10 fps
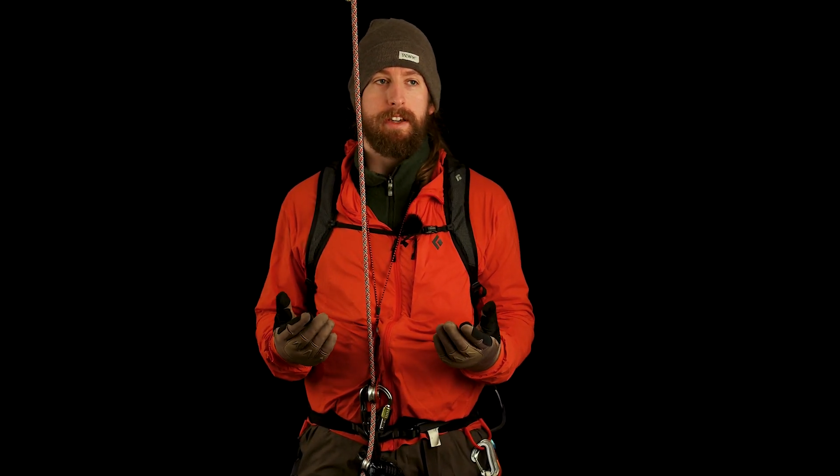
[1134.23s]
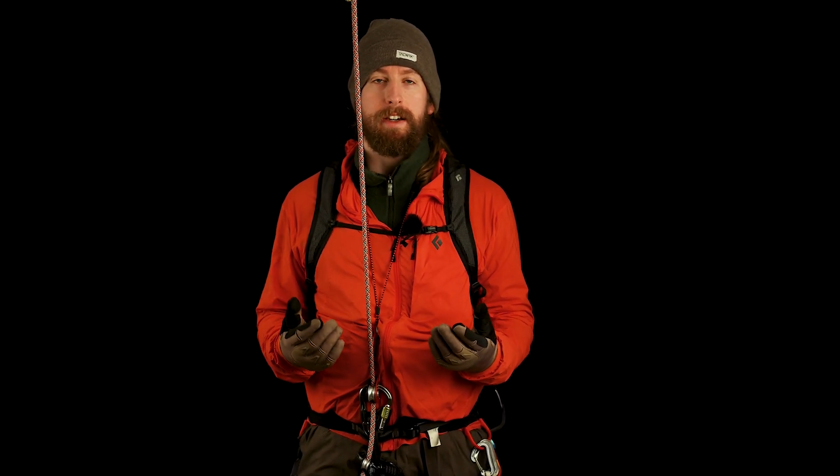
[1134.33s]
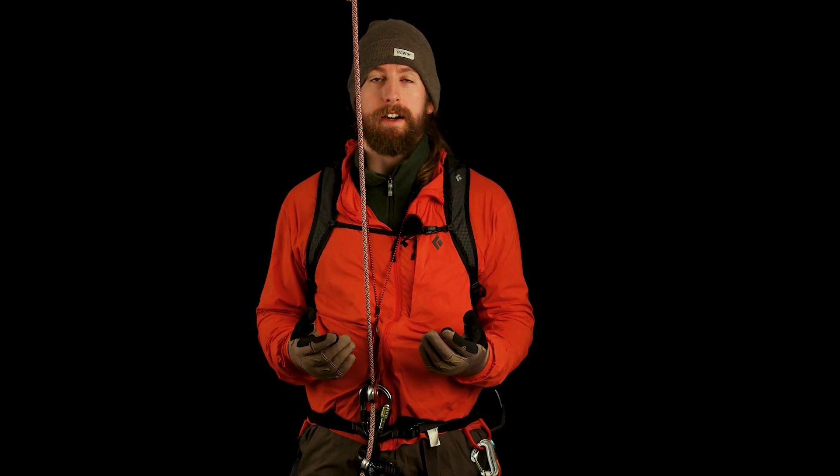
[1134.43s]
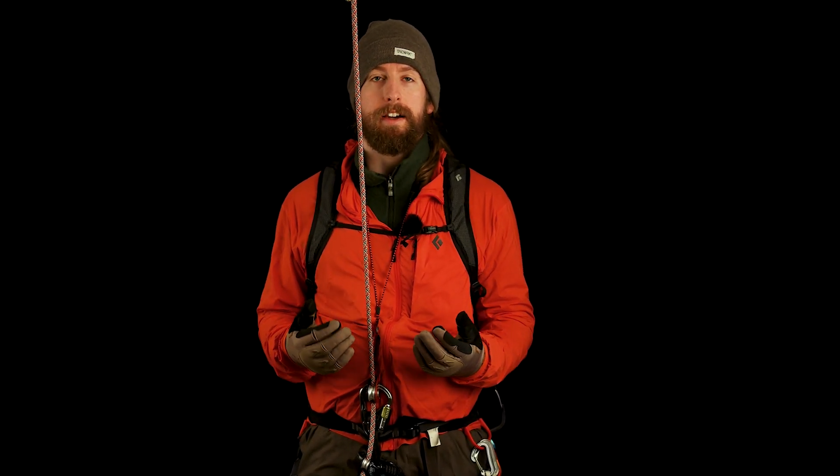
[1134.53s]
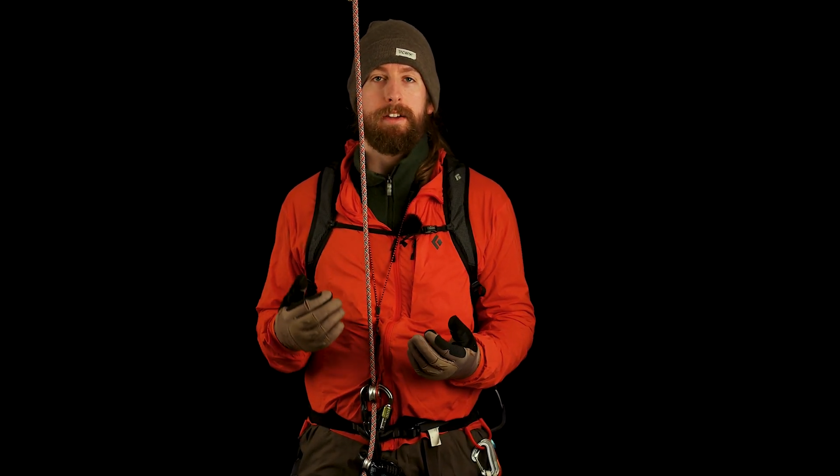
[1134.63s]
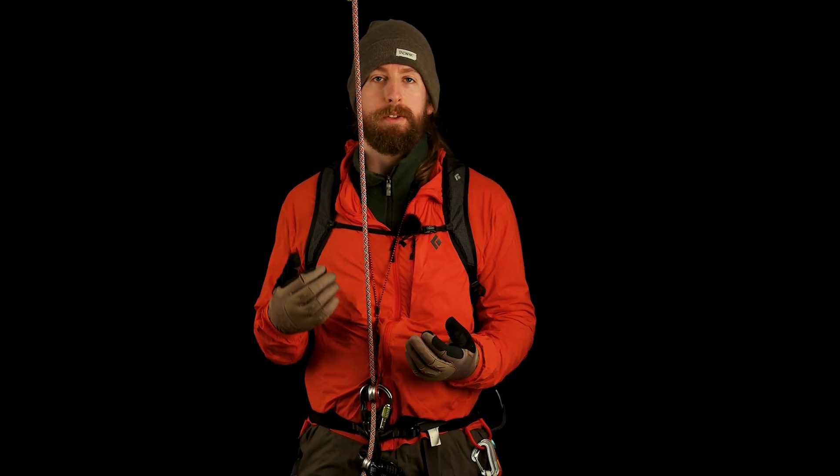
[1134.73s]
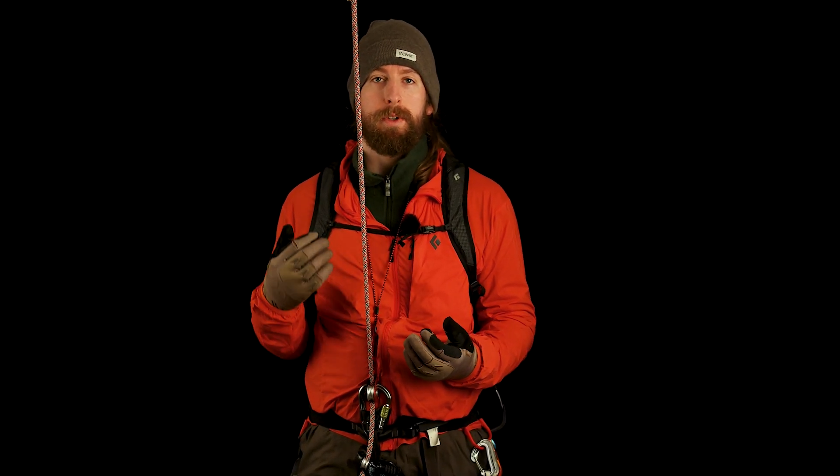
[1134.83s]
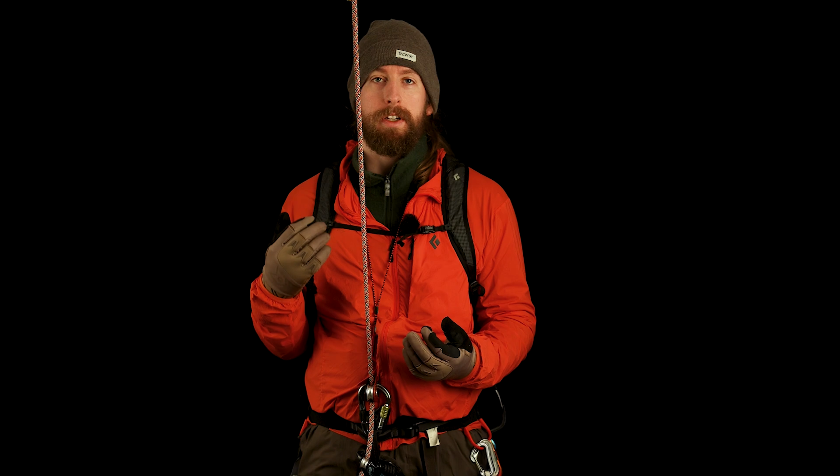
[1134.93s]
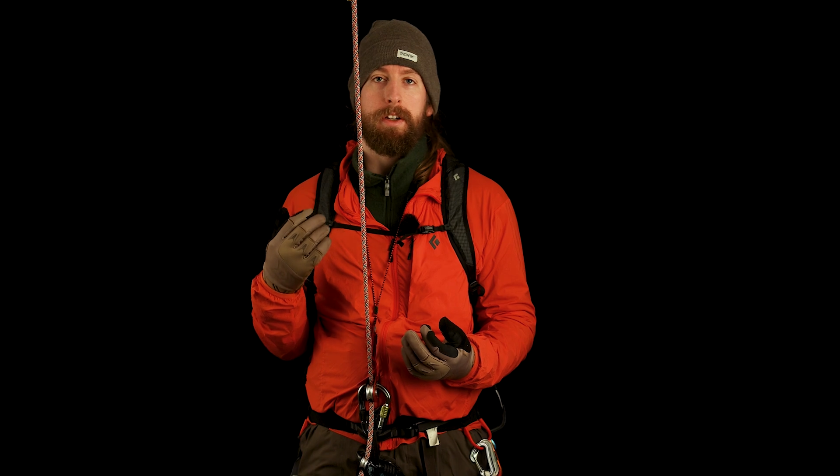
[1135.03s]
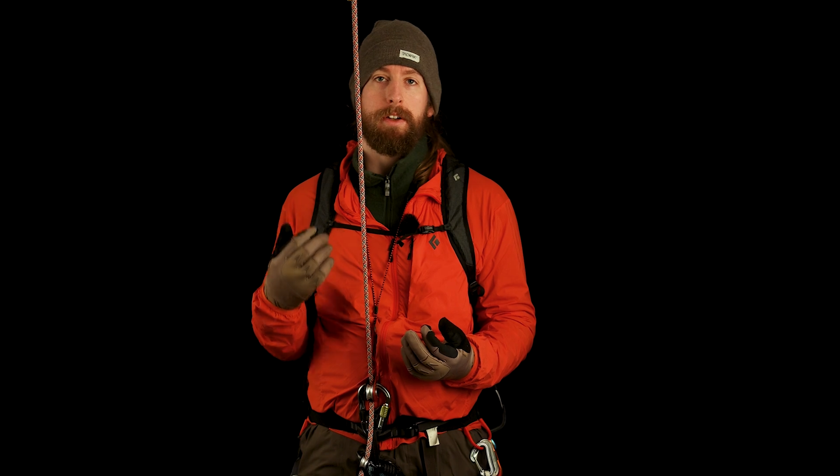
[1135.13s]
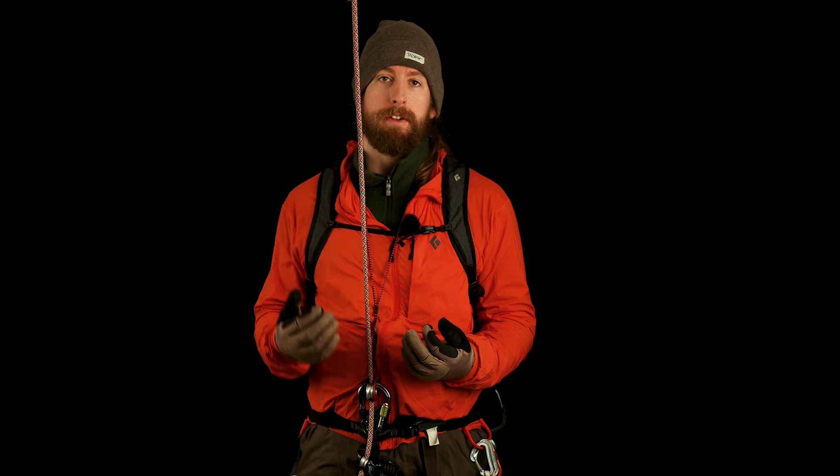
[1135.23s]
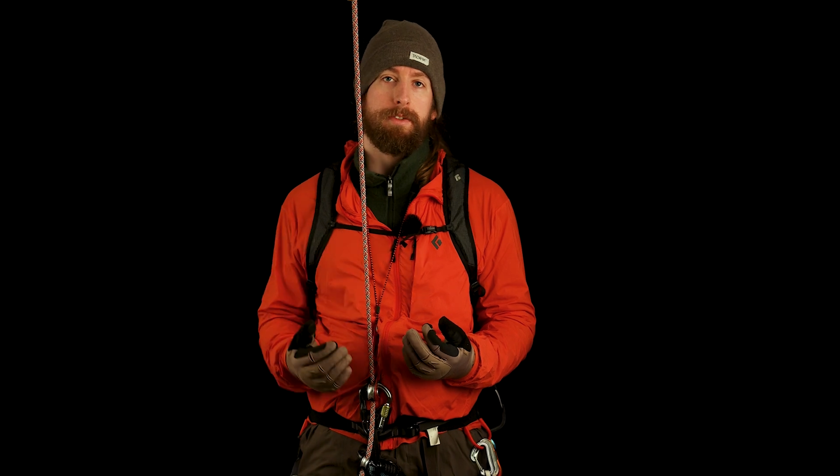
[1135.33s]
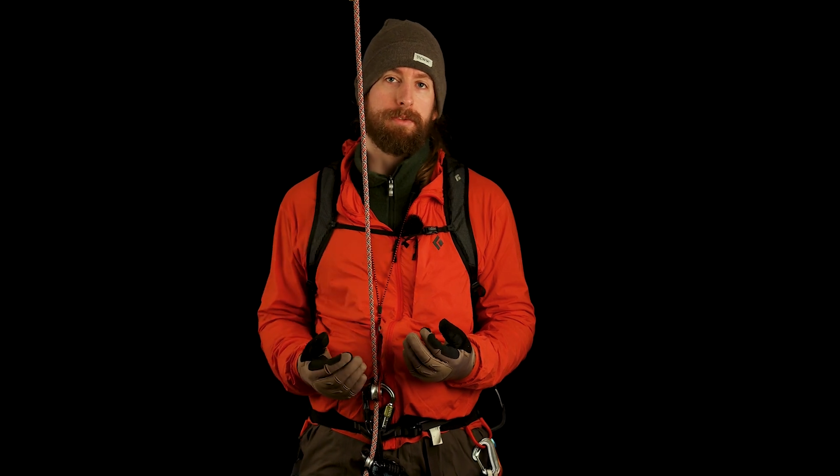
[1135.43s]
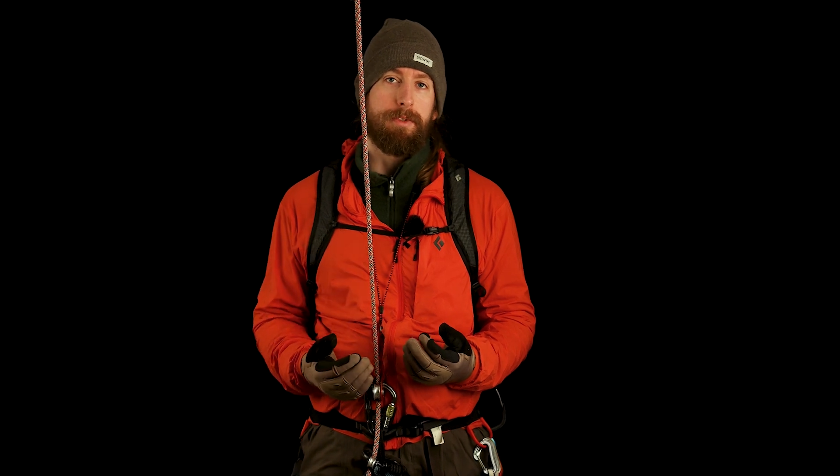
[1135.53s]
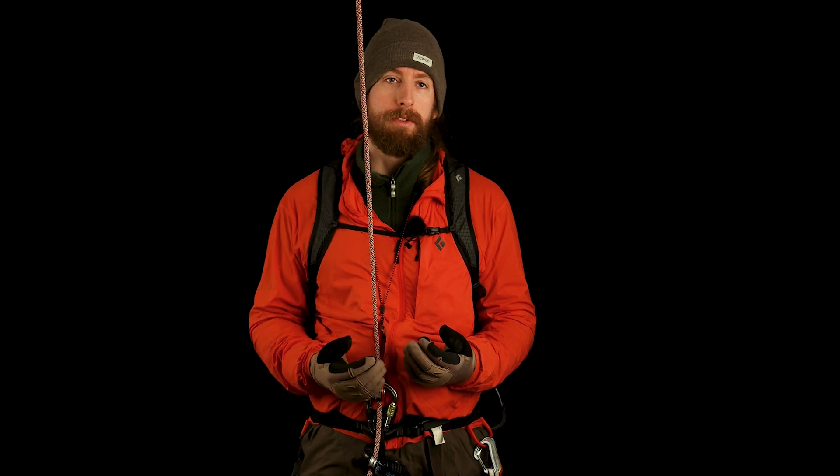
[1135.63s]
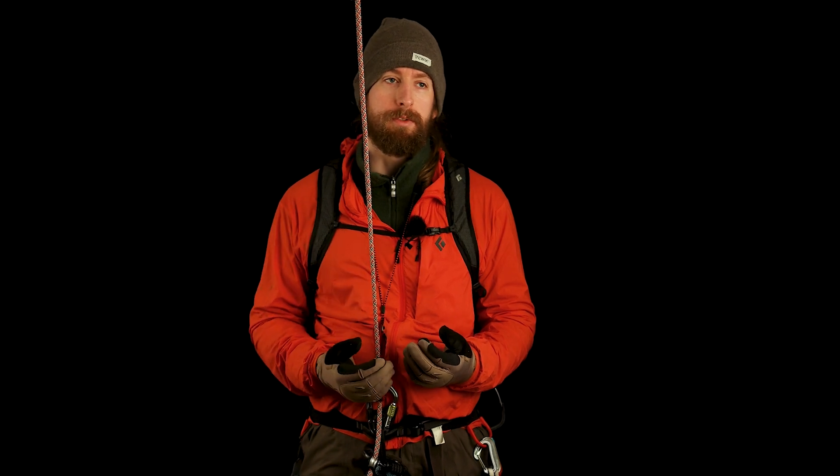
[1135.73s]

guy doing a lot of